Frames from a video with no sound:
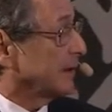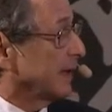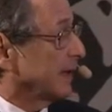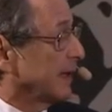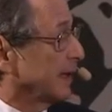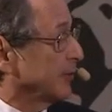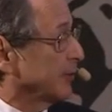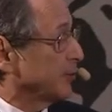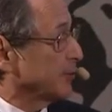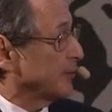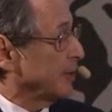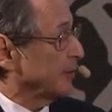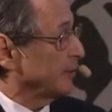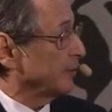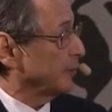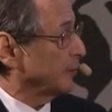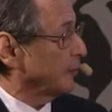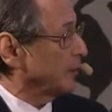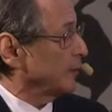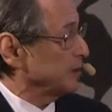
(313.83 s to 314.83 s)
and
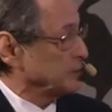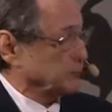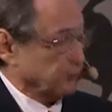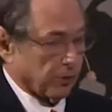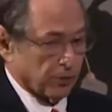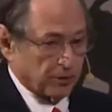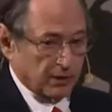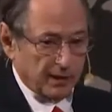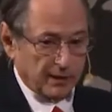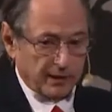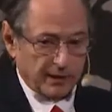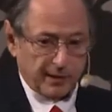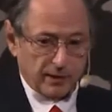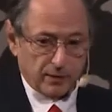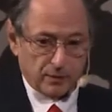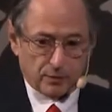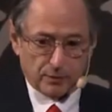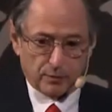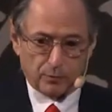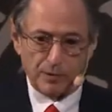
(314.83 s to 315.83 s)
remember very strongly the
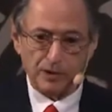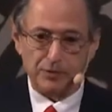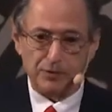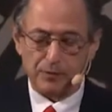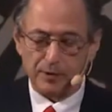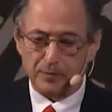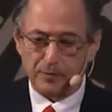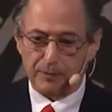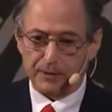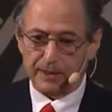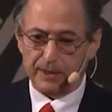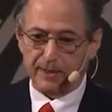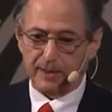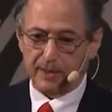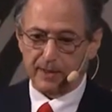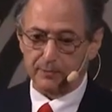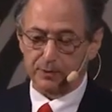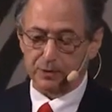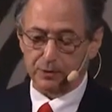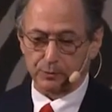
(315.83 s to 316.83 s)
Winter Olympic
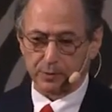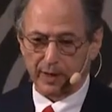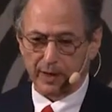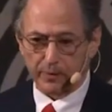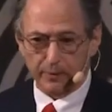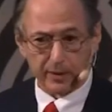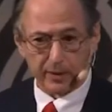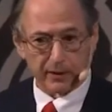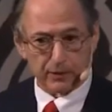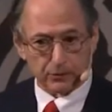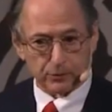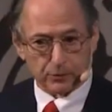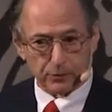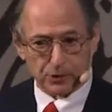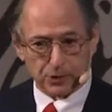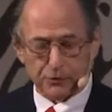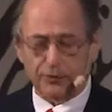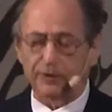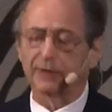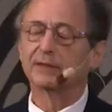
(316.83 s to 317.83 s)
Games, I think were held in
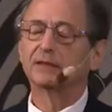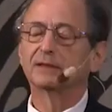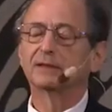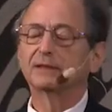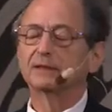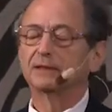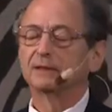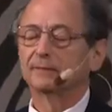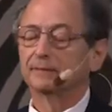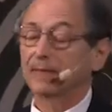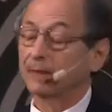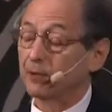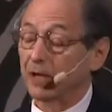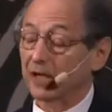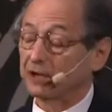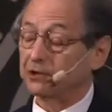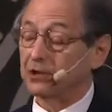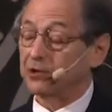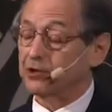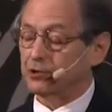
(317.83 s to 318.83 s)
Austria, I'm not
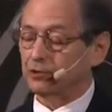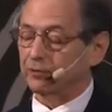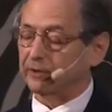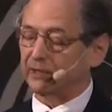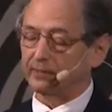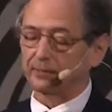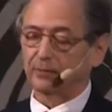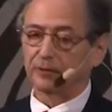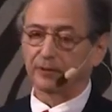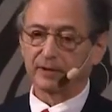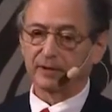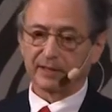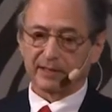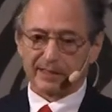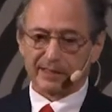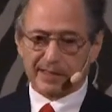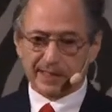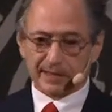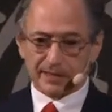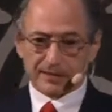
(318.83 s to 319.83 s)
actually sure anymore,
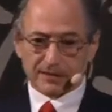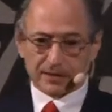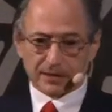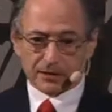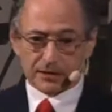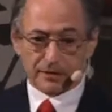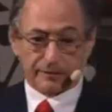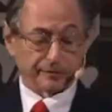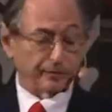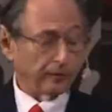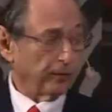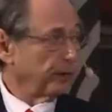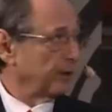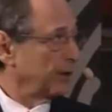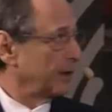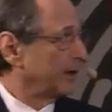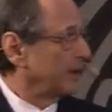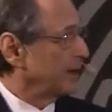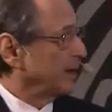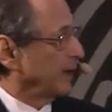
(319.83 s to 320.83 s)
in 1964,
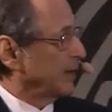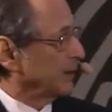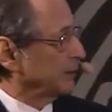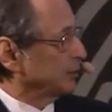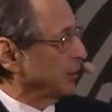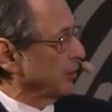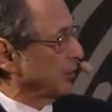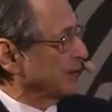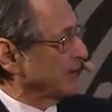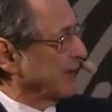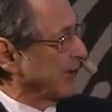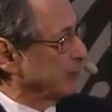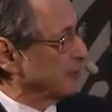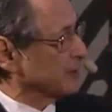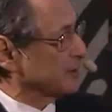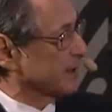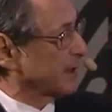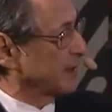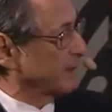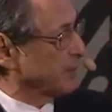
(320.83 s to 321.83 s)
and John
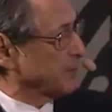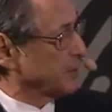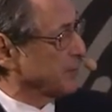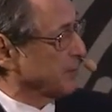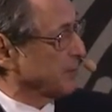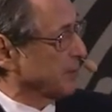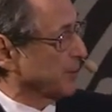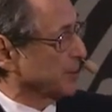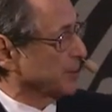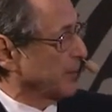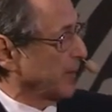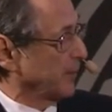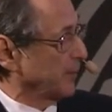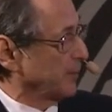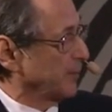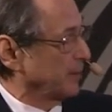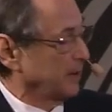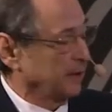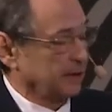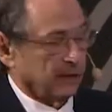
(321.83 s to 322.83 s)
Kendra's television
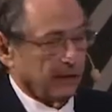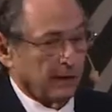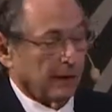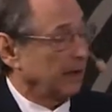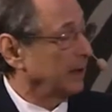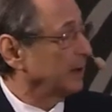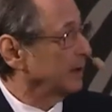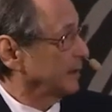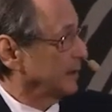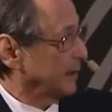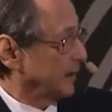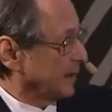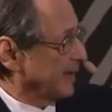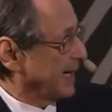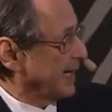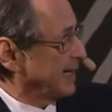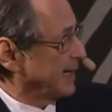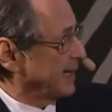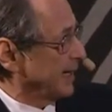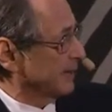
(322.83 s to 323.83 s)
program,
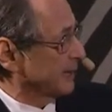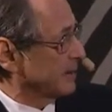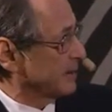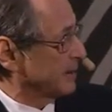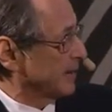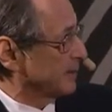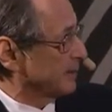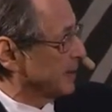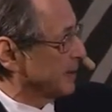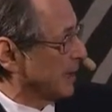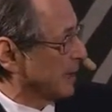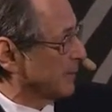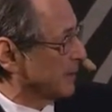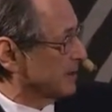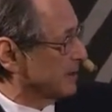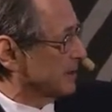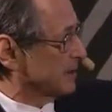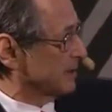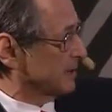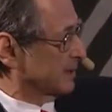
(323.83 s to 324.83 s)
again at the same time.
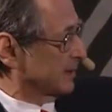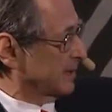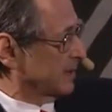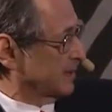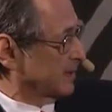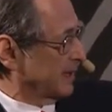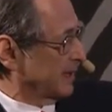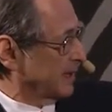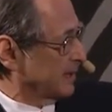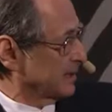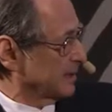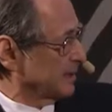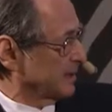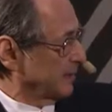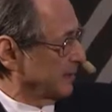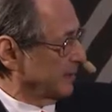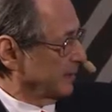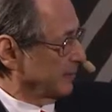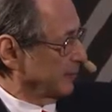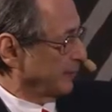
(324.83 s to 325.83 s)
This says
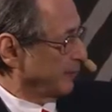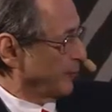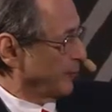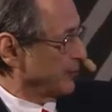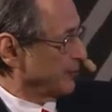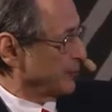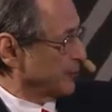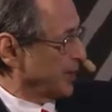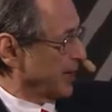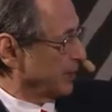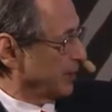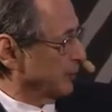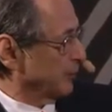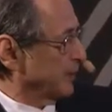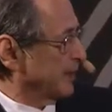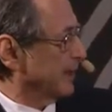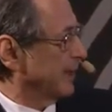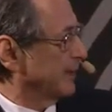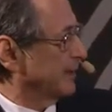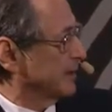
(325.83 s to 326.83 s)
4th of January,
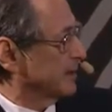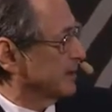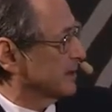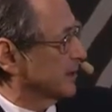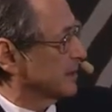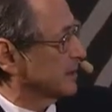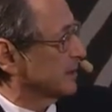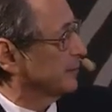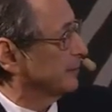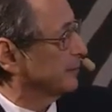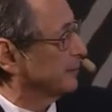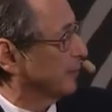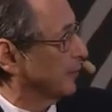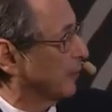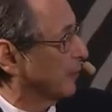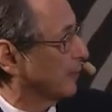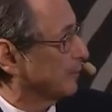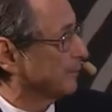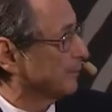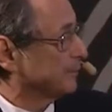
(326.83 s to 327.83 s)

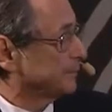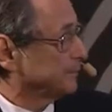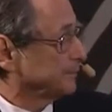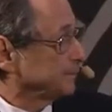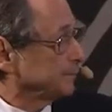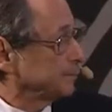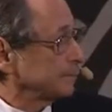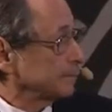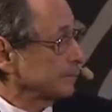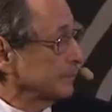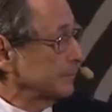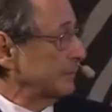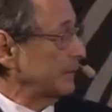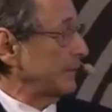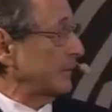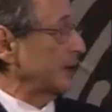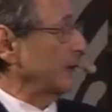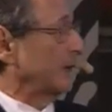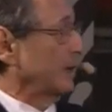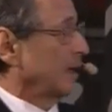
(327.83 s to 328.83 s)
1964.
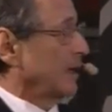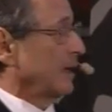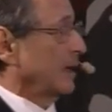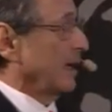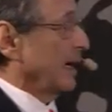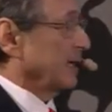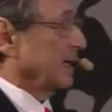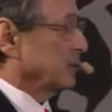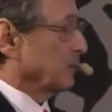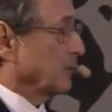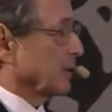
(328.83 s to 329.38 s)
As a